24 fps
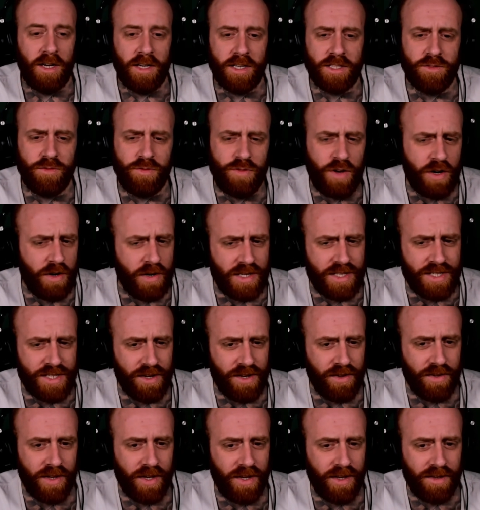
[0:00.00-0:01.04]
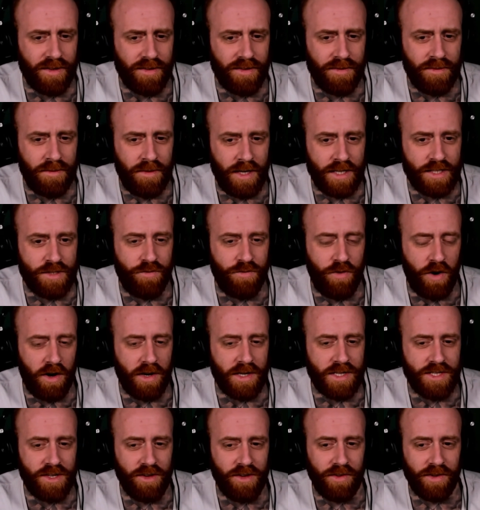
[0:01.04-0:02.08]
It's very silly. It's
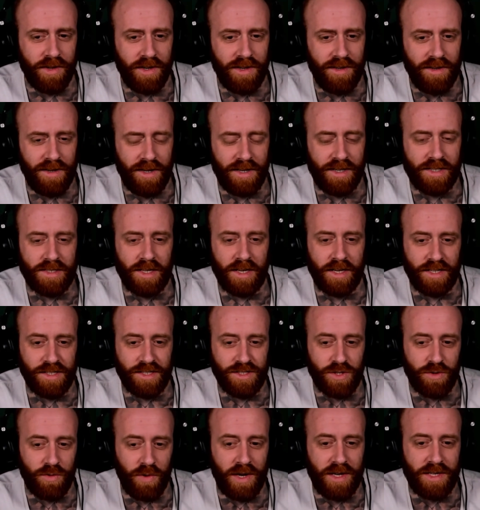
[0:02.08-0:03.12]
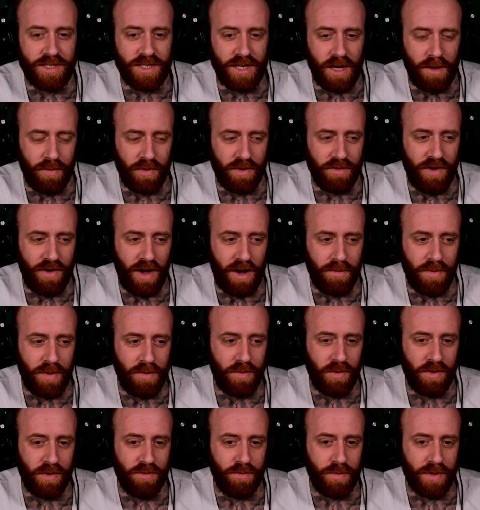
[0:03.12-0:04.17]
very silly. And like, it's a great example of how
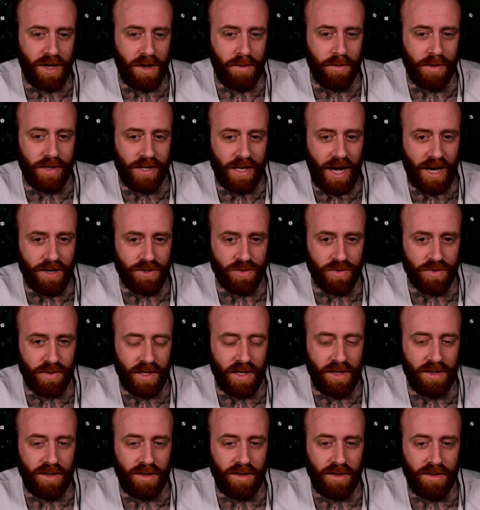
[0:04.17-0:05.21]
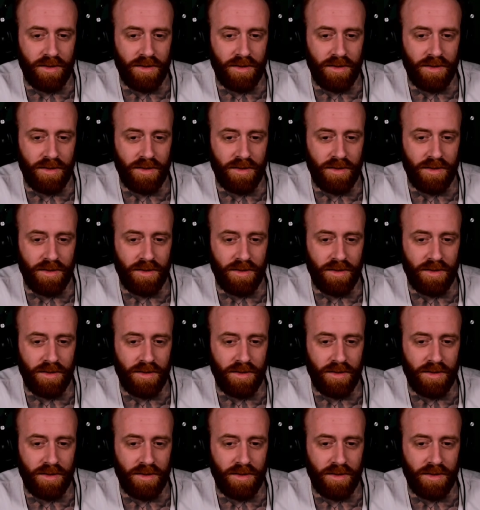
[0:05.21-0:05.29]
people have become indoctrinated.